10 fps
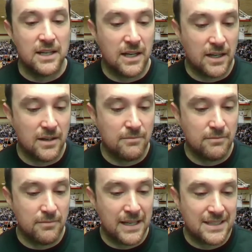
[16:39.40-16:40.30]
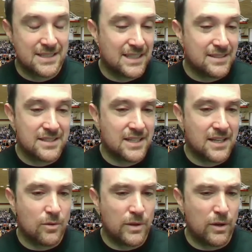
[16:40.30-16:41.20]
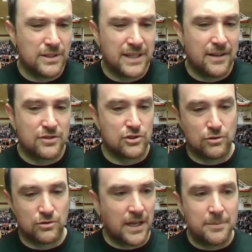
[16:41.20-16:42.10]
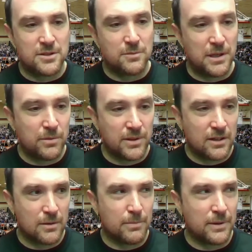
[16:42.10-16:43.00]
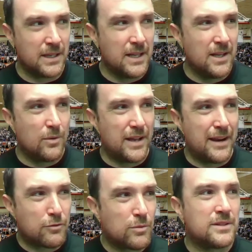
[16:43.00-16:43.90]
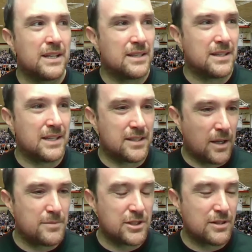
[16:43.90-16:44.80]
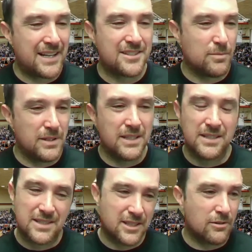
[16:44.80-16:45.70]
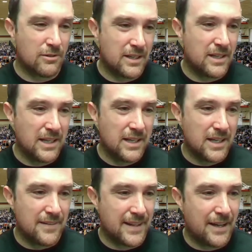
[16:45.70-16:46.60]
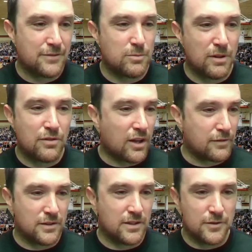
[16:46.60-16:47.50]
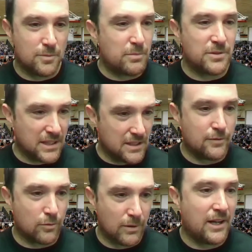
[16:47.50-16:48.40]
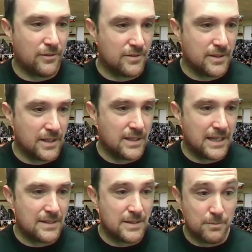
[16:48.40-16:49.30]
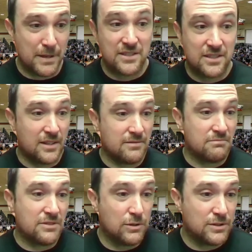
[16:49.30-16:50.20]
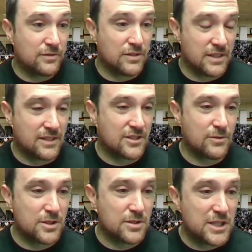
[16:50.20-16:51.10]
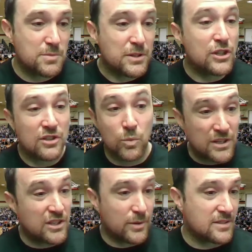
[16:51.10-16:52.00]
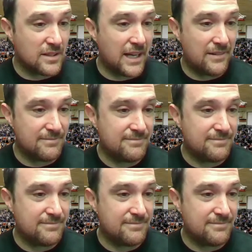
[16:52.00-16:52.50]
Um, and it's not to say that we only have certain types of people here, but everyone that that comes here has to be considerate and they have to be thoughtful of the people they live around and, and based on you know different things. So it's it's been a good window into that.